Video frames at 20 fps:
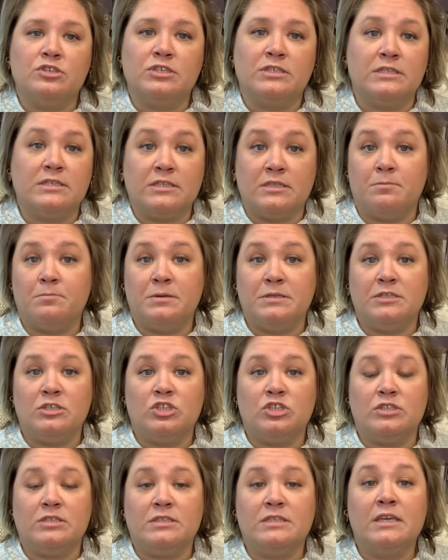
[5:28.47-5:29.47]
assistant
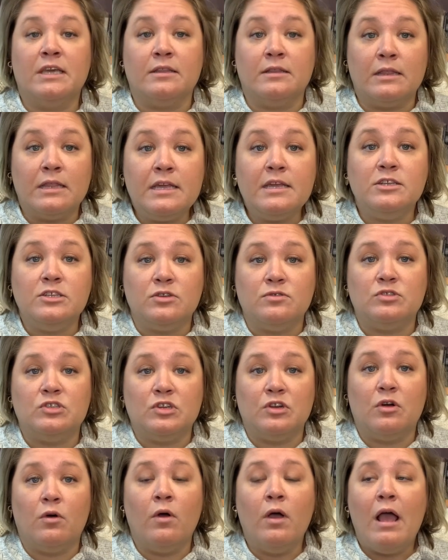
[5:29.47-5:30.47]
positions can lead you
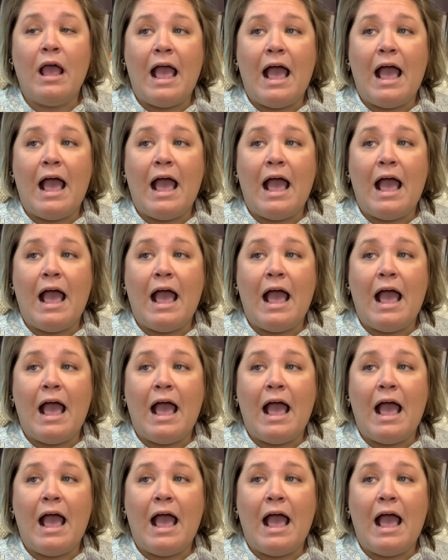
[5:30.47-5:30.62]
to.